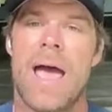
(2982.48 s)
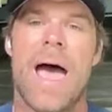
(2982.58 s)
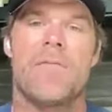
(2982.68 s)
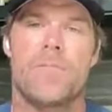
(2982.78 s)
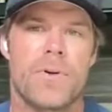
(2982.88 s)
to
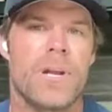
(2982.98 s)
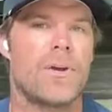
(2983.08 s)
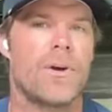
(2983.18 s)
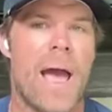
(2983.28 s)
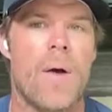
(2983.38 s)
have
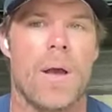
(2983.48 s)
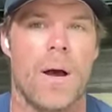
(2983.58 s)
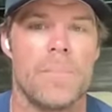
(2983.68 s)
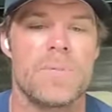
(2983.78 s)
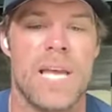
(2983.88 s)
pretty good
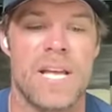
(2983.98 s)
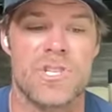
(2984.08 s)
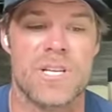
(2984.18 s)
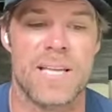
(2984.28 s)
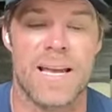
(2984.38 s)
outcomes. It
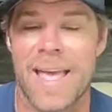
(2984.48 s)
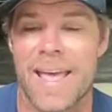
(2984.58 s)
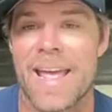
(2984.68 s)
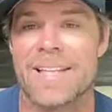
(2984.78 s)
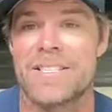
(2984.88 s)
just,
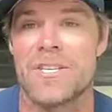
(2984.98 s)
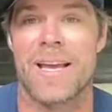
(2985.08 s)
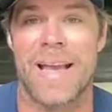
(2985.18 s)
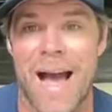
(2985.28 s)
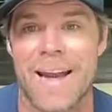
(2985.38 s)
again,
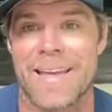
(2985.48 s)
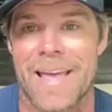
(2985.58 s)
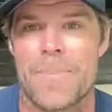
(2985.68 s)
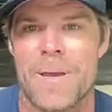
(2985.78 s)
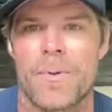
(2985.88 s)
you got to
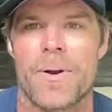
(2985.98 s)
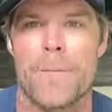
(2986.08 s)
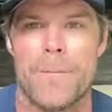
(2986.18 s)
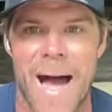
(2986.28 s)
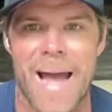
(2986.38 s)
get people
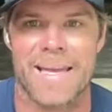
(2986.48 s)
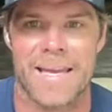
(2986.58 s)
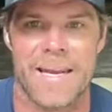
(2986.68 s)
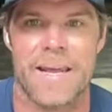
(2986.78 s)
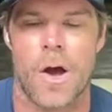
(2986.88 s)
to buy
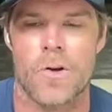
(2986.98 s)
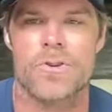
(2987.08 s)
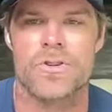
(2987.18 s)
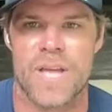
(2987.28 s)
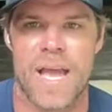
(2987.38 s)
in and
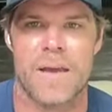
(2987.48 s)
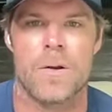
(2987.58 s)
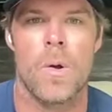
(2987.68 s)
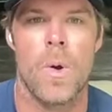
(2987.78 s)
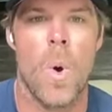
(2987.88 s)

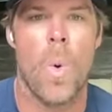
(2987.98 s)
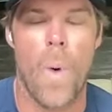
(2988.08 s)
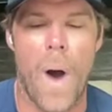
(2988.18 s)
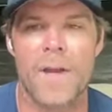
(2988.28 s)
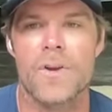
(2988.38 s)
understand
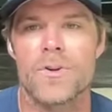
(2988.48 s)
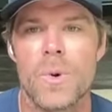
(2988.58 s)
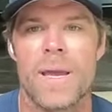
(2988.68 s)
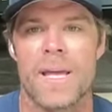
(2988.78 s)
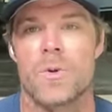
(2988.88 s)
why you're
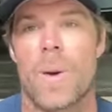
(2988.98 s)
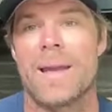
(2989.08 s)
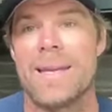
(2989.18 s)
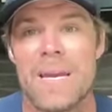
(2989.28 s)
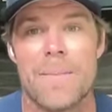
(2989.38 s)
doing it. Do
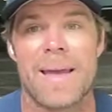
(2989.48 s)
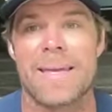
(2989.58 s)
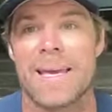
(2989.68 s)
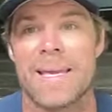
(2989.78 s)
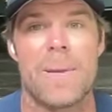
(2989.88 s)
I need my
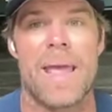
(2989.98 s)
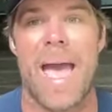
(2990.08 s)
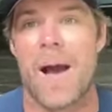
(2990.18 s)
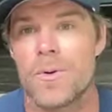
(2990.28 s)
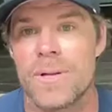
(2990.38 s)
kid to be
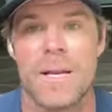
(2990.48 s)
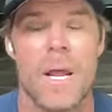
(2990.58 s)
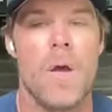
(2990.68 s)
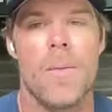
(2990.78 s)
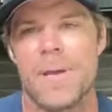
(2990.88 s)

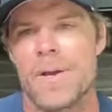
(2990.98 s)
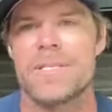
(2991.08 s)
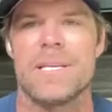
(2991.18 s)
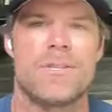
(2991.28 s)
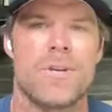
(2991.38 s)
hounded
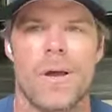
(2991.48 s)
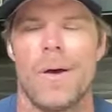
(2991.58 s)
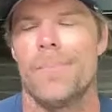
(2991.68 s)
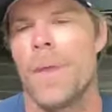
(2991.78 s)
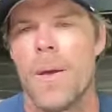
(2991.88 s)
because he took
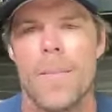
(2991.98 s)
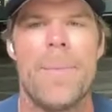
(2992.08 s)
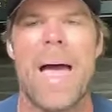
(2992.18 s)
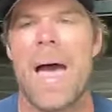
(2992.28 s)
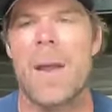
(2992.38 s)
a
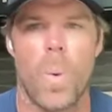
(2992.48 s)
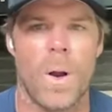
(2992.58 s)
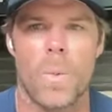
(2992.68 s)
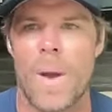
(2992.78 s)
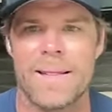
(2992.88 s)
bad
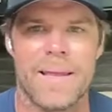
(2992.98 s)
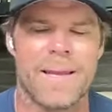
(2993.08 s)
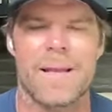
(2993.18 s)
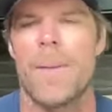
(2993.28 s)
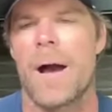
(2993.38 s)
one-way
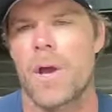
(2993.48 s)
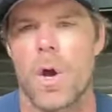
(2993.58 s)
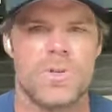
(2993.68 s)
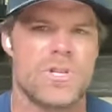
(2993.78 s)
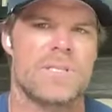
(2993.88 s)
lead. Come on,
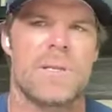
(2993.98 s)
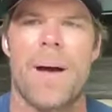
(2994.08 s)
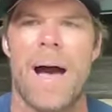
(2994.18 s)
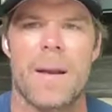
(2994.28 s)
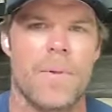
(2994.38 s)
coach. It's the
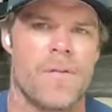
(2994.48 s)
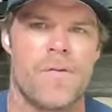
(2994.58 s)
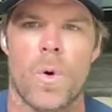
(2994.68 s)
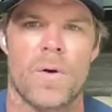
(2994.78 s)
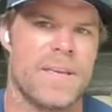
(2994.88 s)
bottom of the
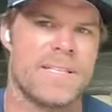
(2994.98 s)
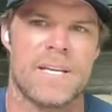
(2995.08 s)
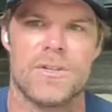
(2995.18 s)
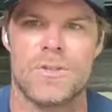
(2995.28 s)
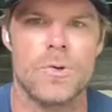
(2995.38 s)
fourth. He's
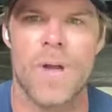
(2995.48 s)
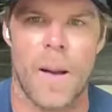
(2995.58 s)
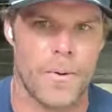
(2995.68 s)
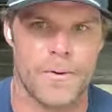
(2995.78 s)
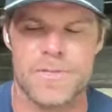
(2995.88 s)
hit 2
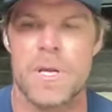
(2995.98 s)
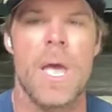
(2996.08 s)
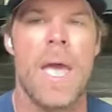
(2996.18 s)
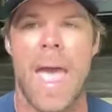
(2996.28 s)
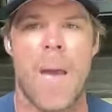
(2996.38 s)
doubles
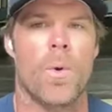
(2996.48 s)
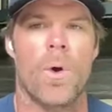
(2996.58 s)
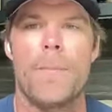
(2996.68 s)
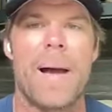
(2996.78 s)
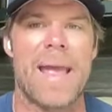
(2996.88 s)
and
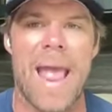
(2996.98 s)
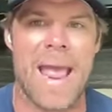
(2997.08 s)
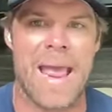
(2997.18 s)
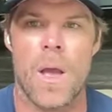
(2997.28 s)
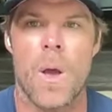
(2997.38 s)
we're up by
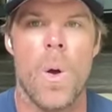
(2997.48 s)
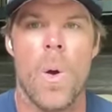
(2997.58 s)
8.